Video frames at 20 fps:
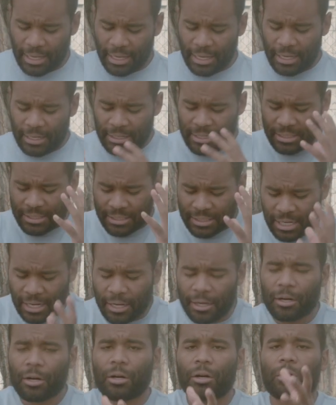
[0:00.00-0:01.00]
and
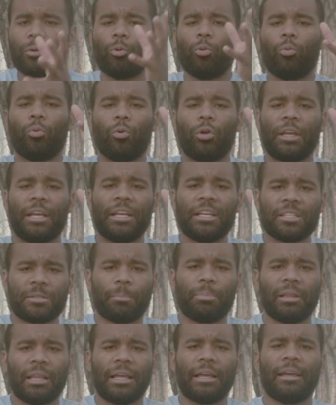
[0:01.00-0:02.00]
desire His
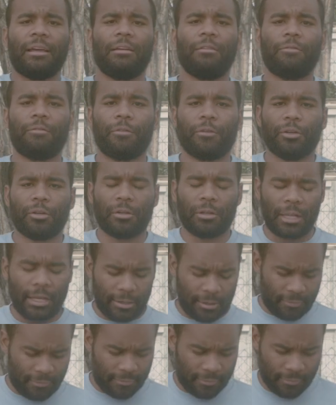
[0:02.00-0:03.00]
plan for your
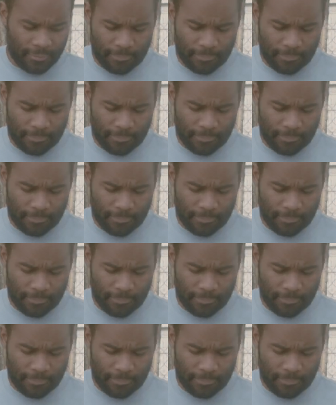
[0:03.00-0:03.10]
life.